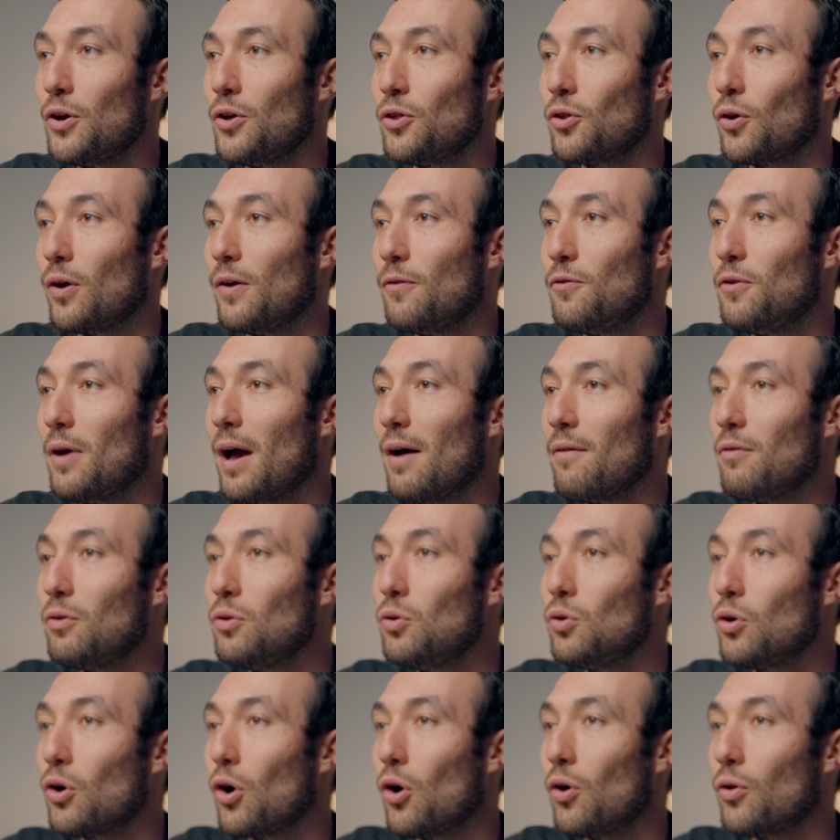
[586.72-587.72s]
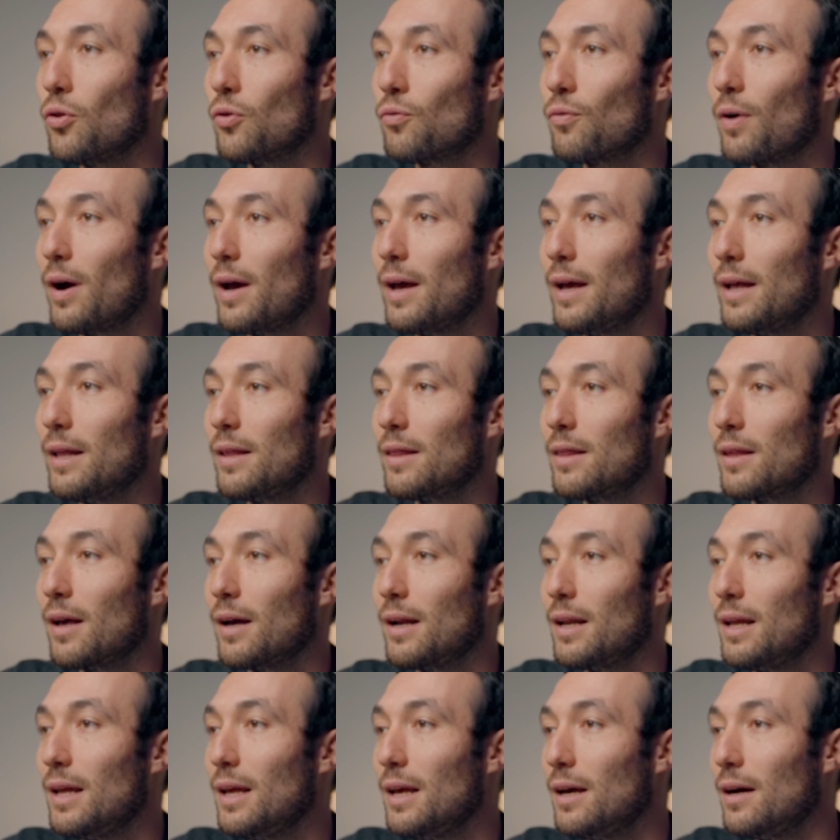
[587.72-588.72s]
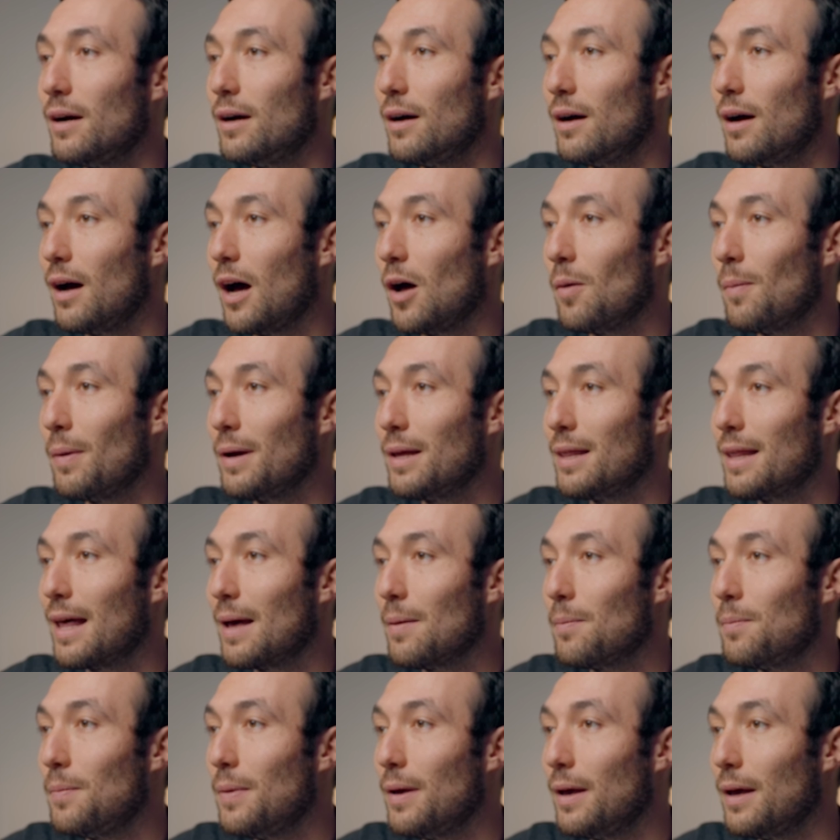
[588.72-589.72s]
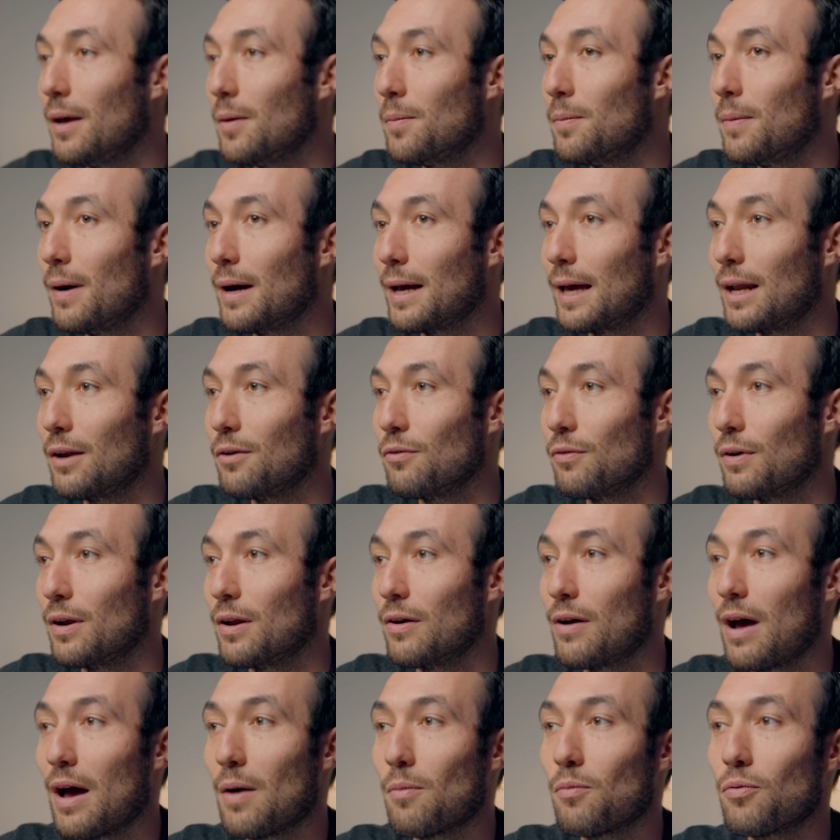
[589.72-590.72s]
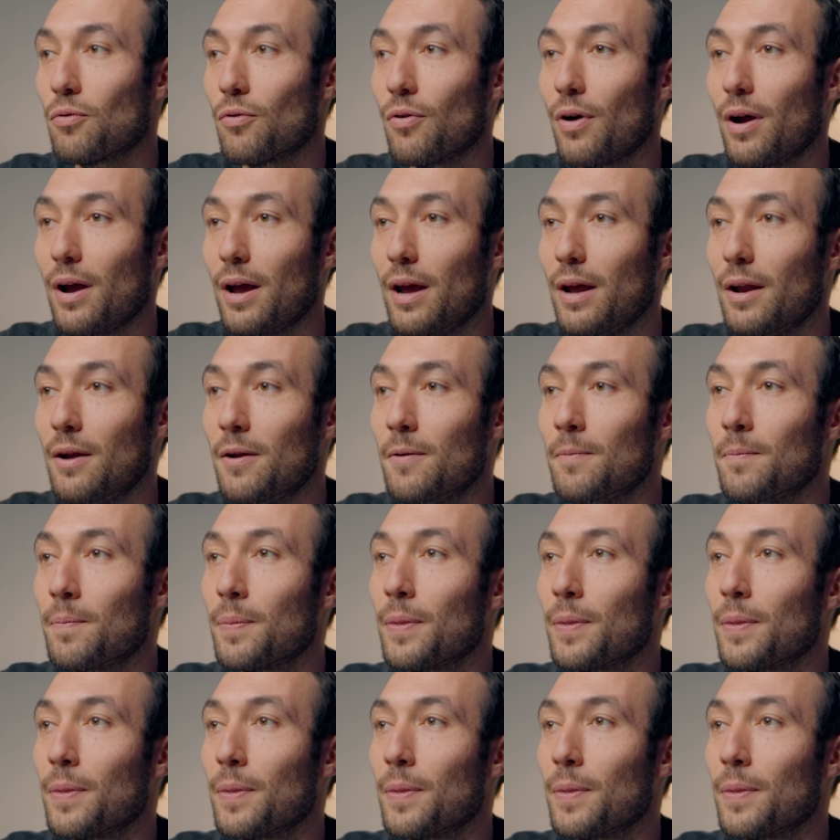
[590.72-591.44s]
So if you have a look on the right hand side here, I'll make that big by getting rid of our parade.